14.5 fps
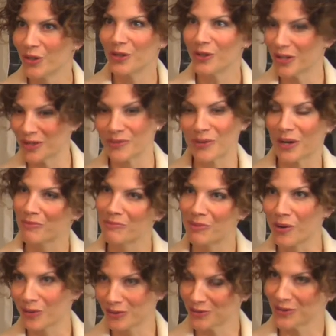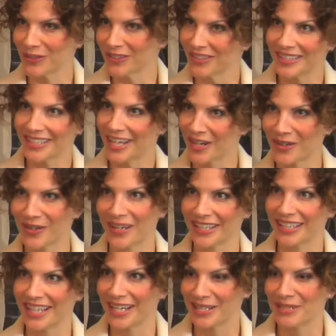You can wear both during the day or at
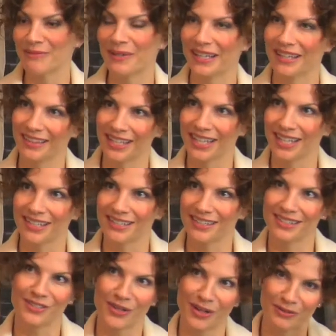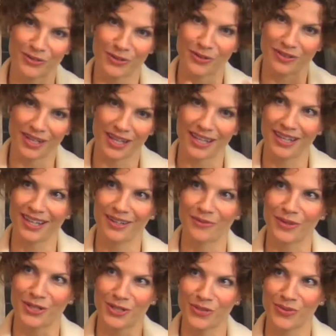night, but I think you have to think
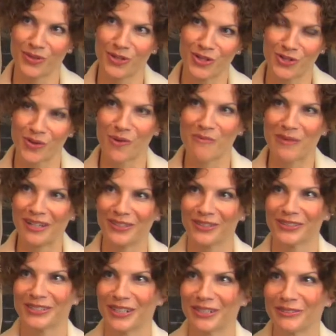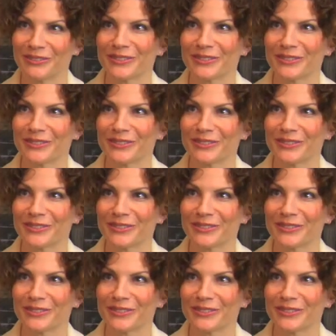what you want to show about yourself.